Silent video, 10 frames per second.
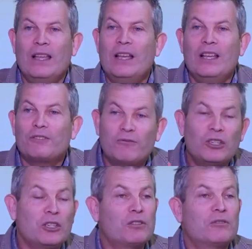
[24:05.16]
is
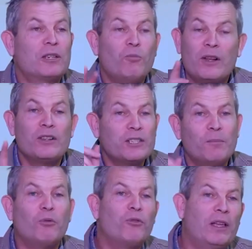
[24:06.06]
just one
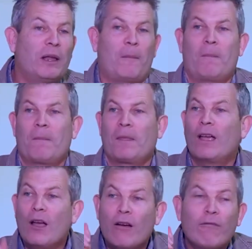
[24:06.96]
simple thing.
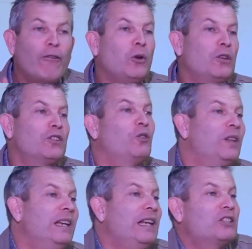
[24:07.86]
Focus on
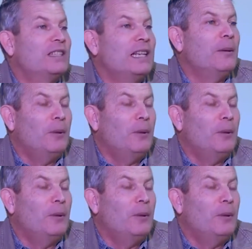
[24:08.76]
the next step.